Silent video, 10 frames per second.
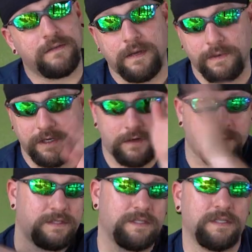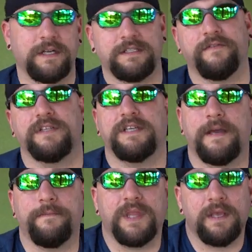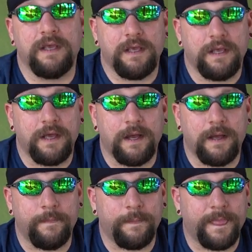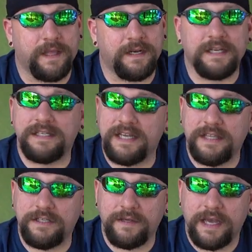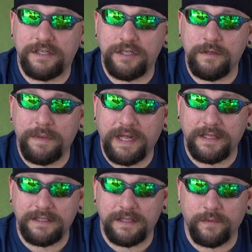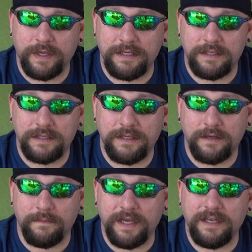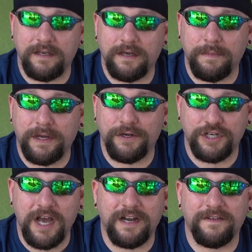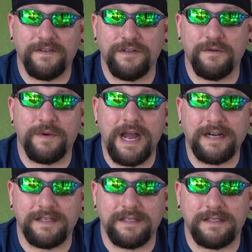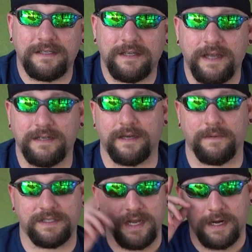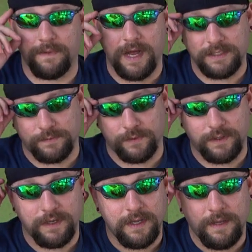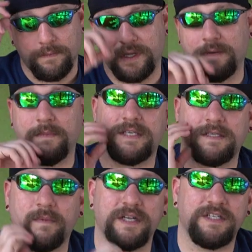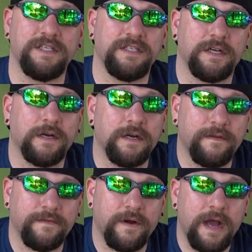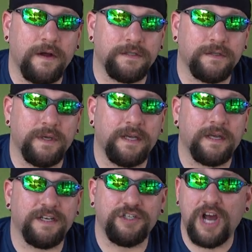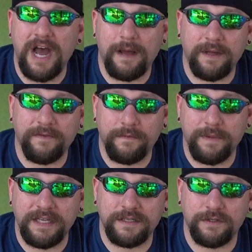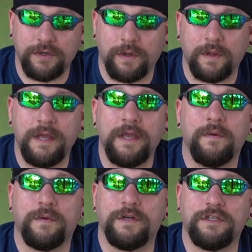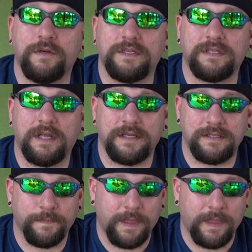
I'm going to go with the slugs every time. Not to say that you can't shoot pellets in the wind, you know, make you a better shot if you do practice, and it's not impossible, but it makes it much easier if you're out doing a job for pest control when you're shooting slugs.